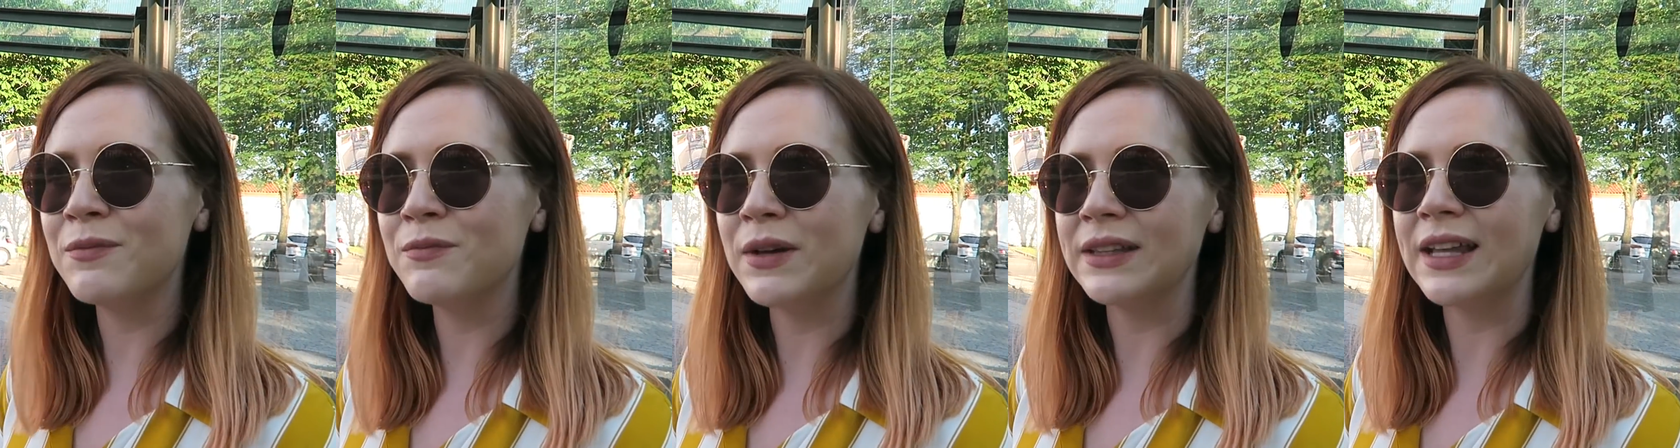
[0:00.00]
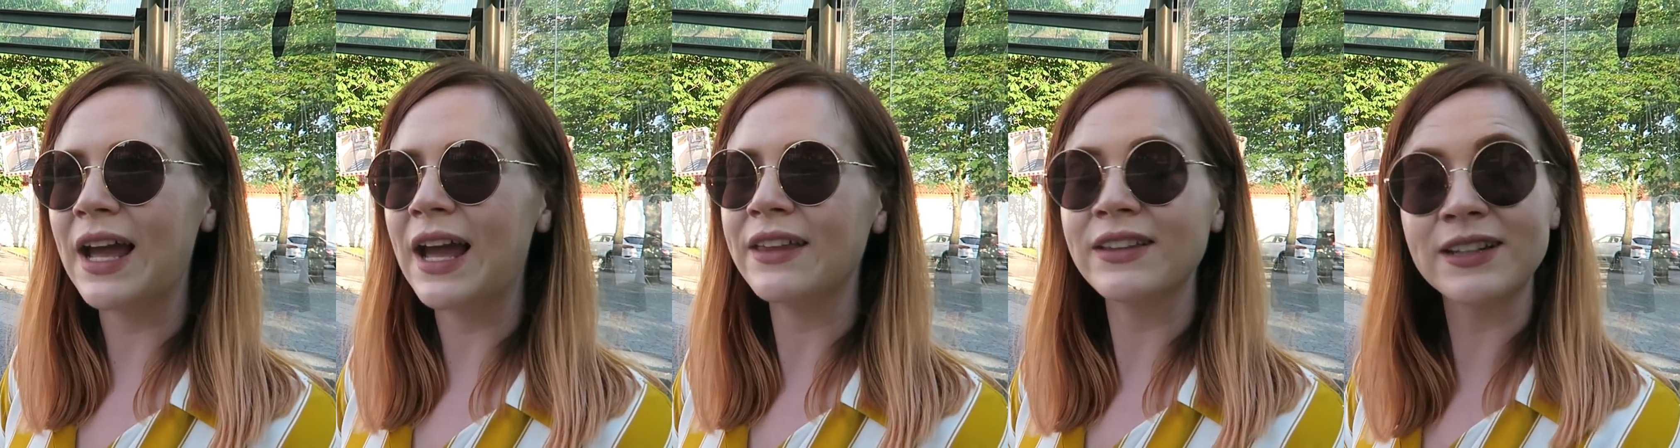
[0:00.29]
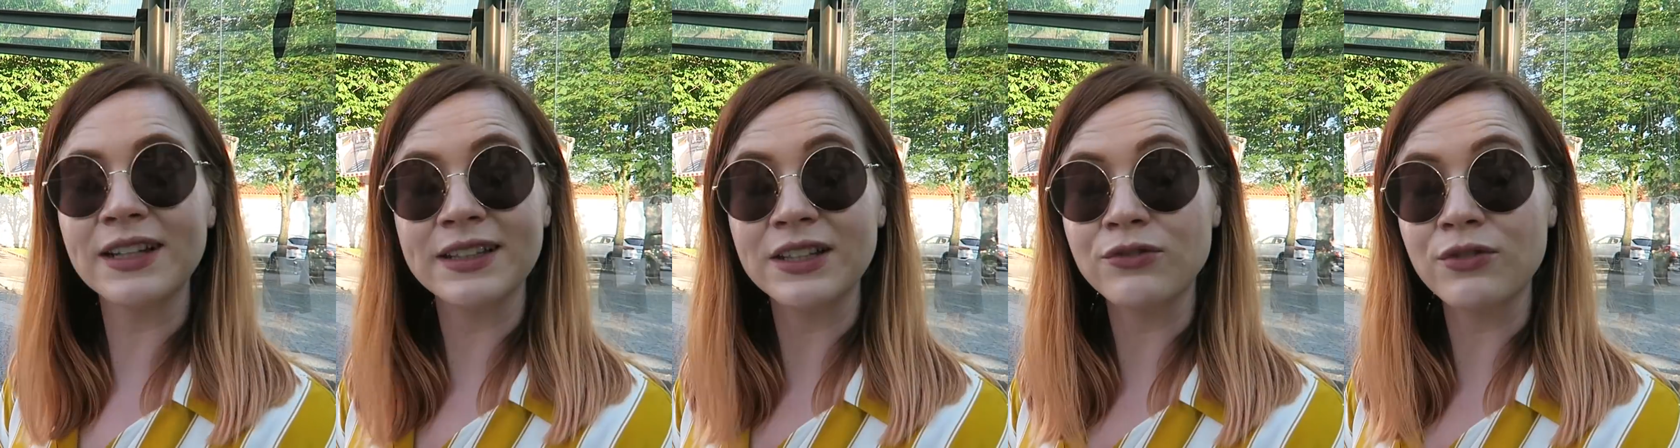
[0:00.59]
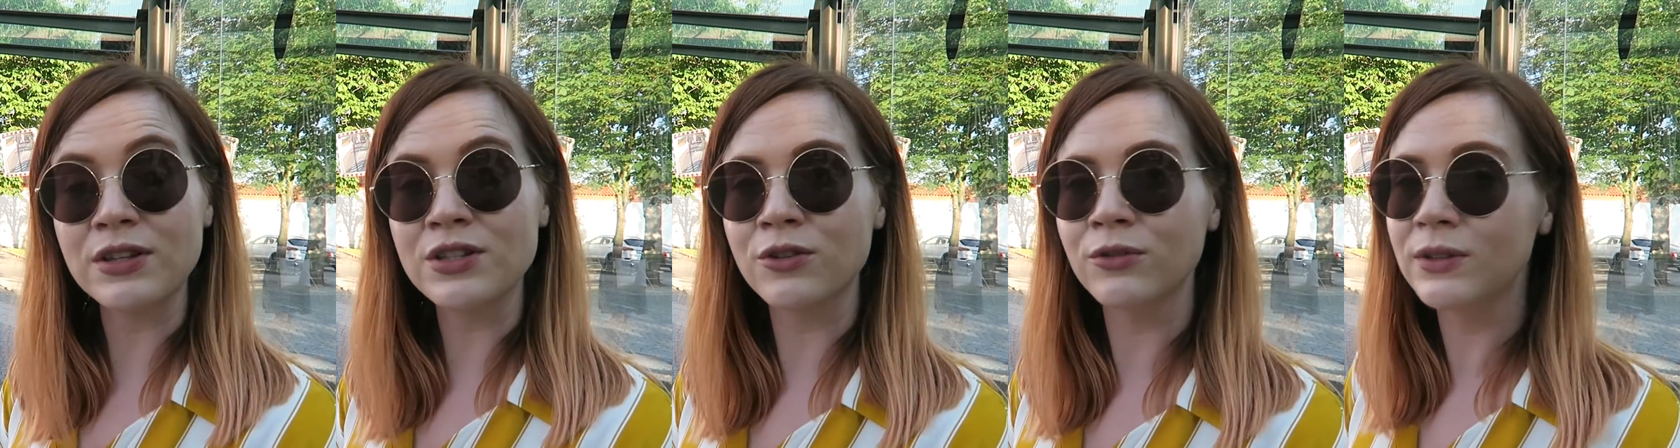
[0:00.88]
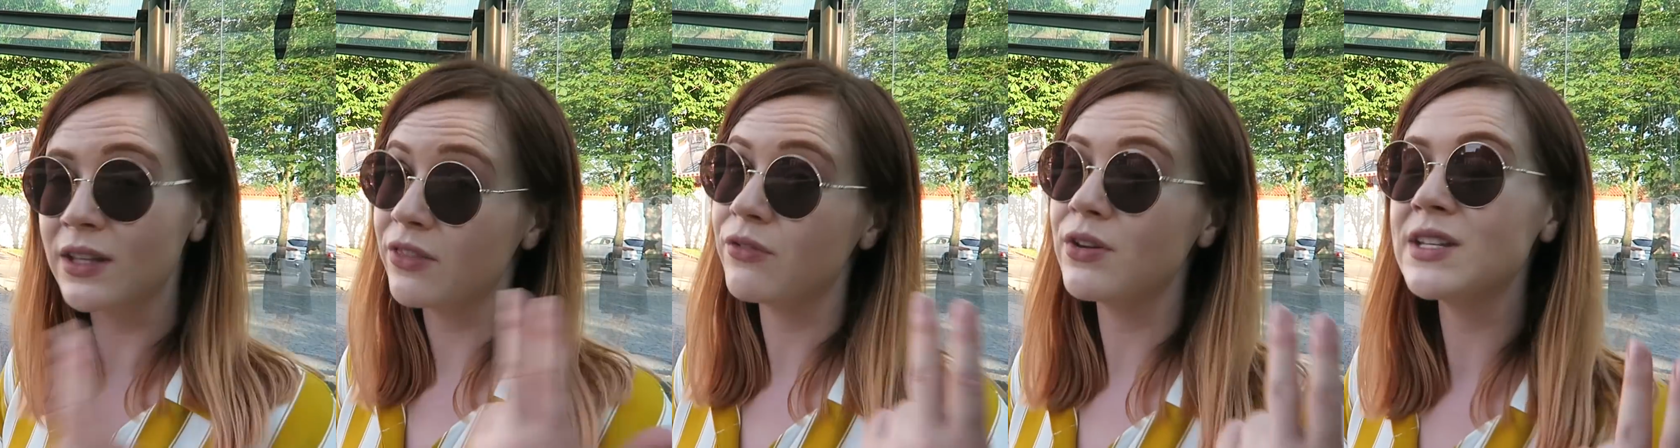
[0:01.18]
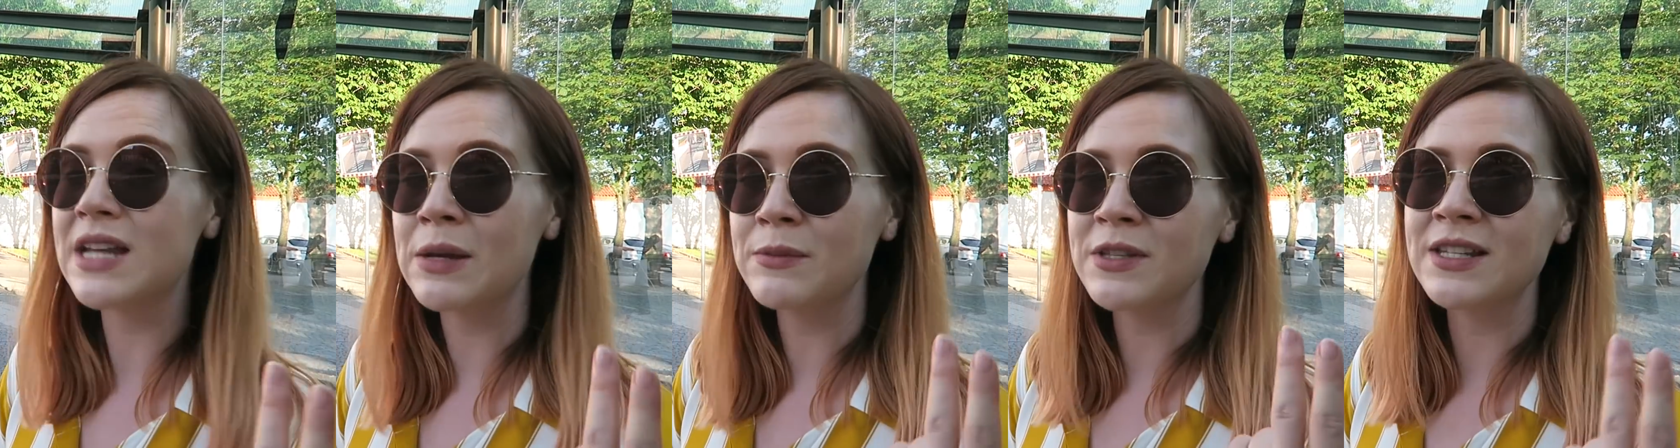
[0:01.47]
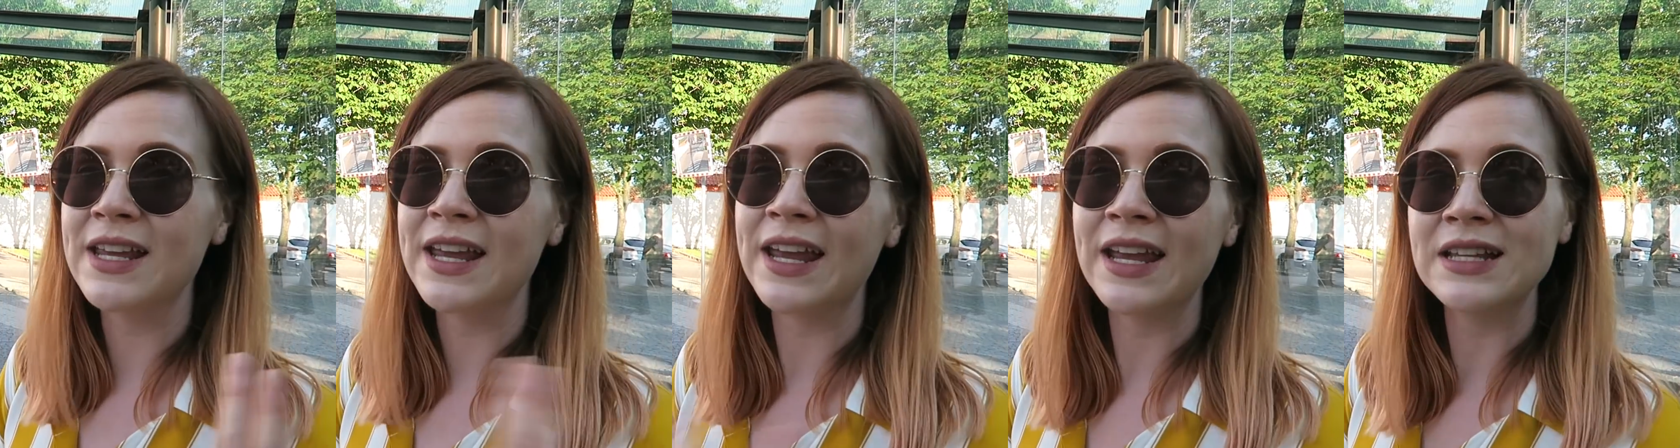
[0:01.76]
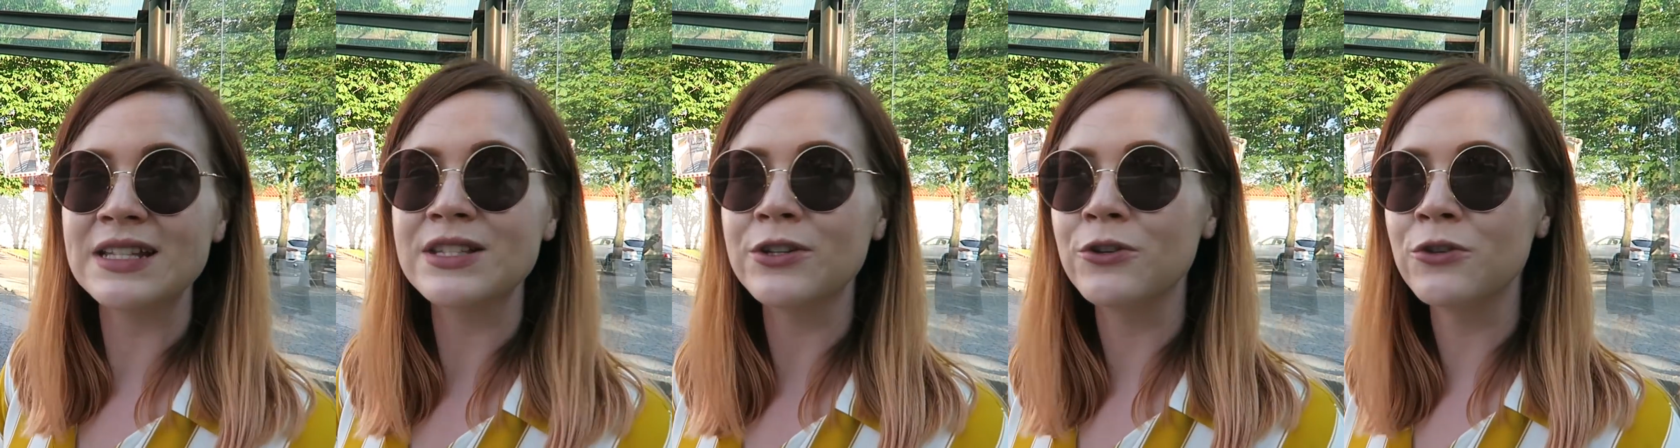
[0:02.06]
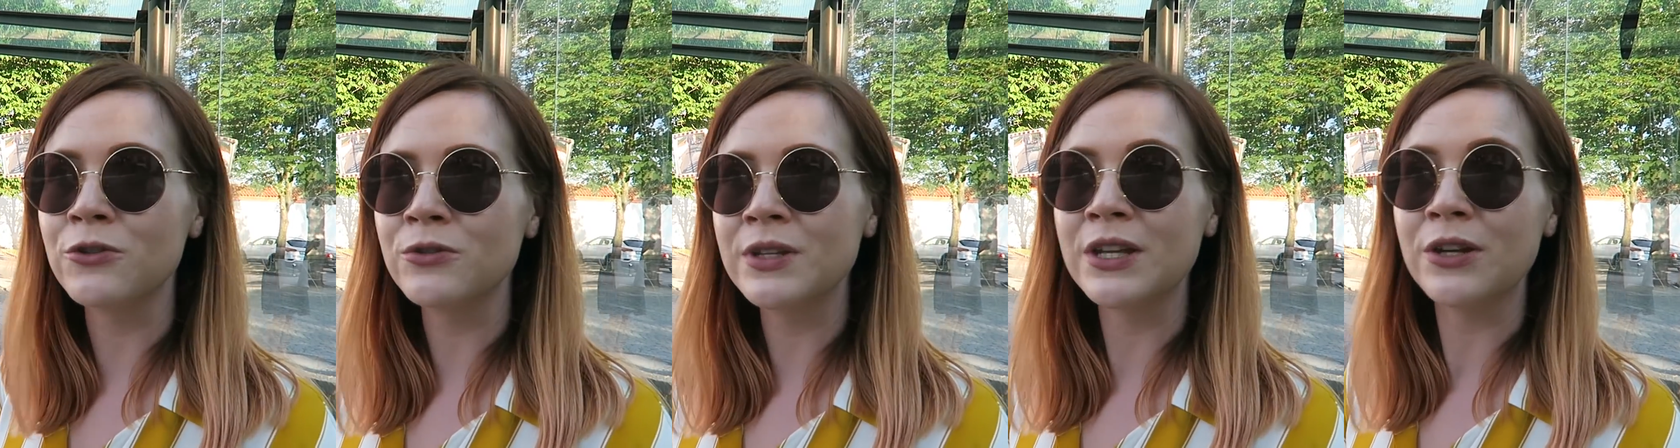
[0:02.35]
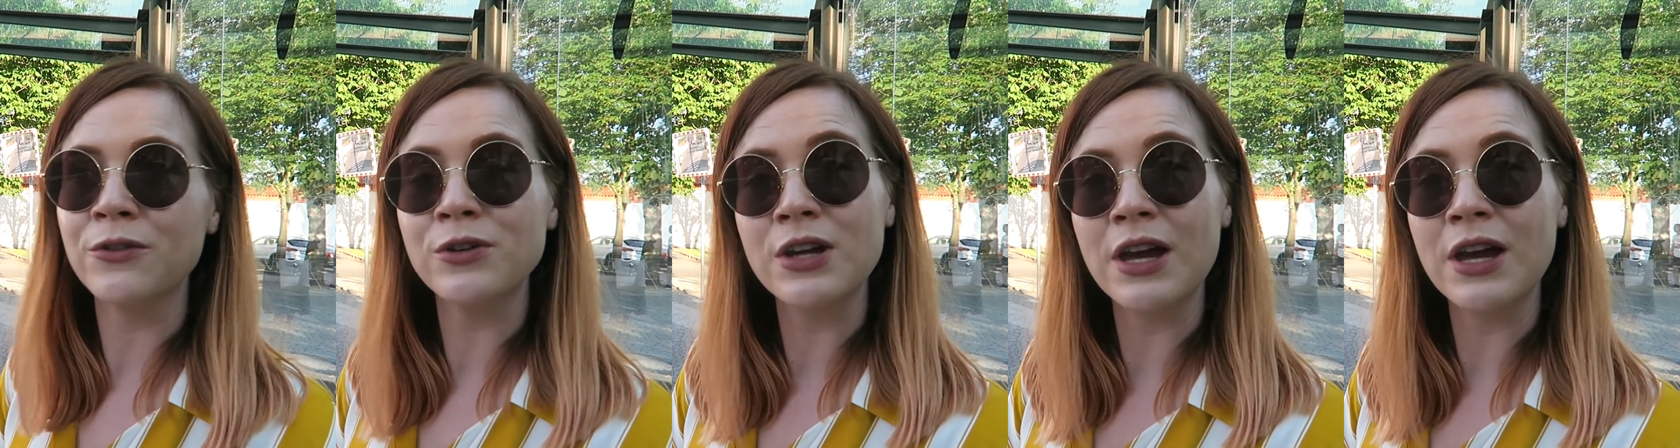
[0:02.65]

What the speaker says: but I think that it runs only 3 times a day, so you know,